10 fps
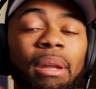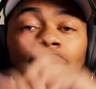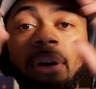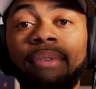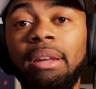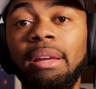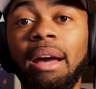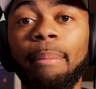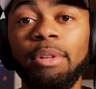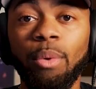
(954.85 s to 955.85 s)
And if you have any
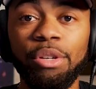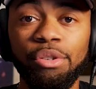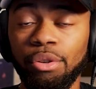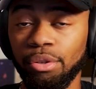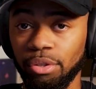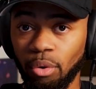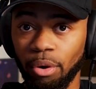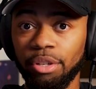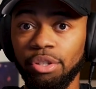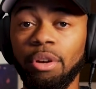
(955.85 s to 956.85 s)
comments, questions, or
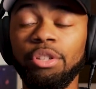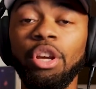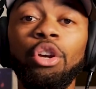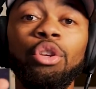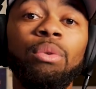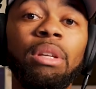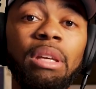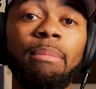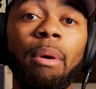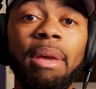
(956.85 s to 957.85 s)
concerns, you can
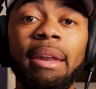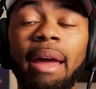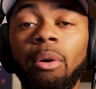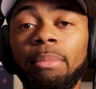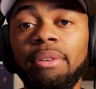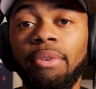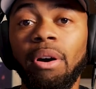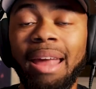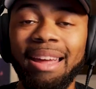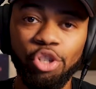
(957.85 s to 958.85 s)
email me at
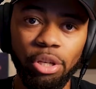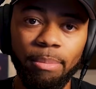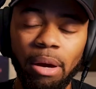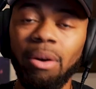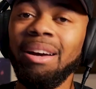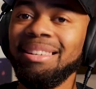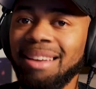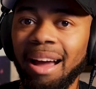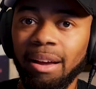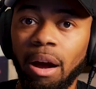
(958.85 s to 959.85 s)
helpmedevvon at
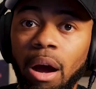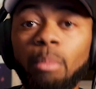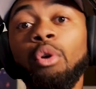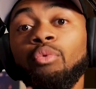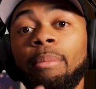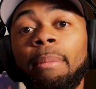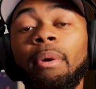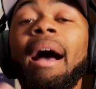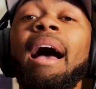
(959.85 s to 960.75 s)
gmail.com. Remember, I